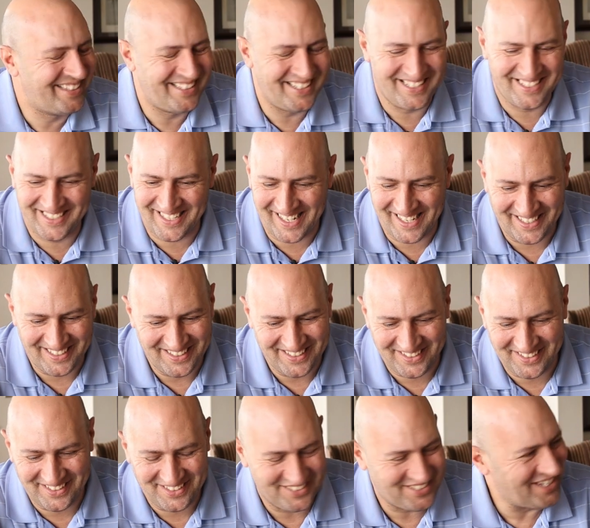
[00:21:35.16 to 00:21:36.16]
To
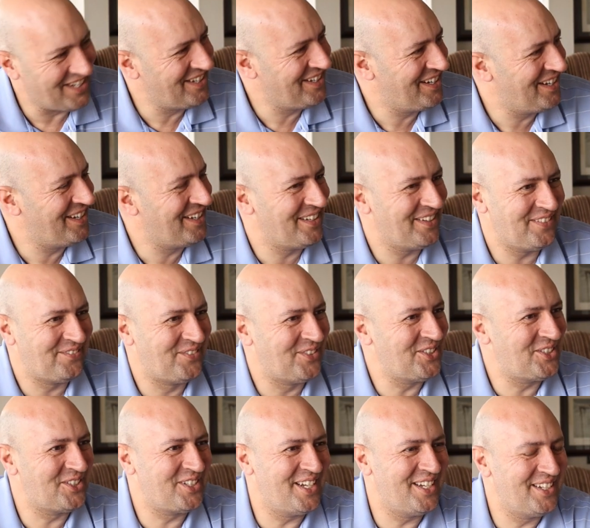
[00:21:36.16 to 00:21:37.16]
yeah. So,
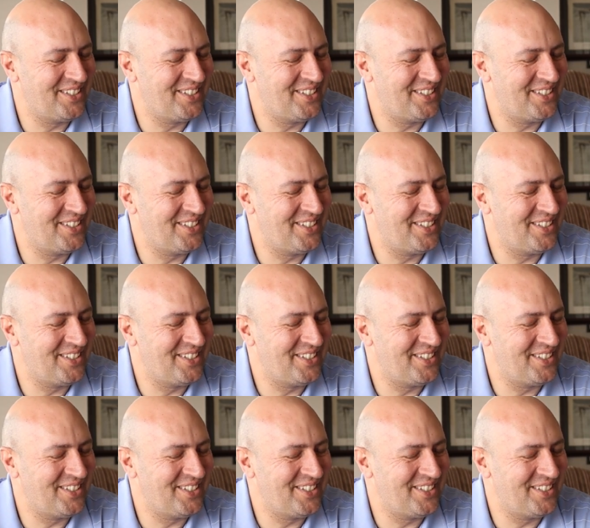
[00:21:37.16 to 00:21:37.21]
so uh,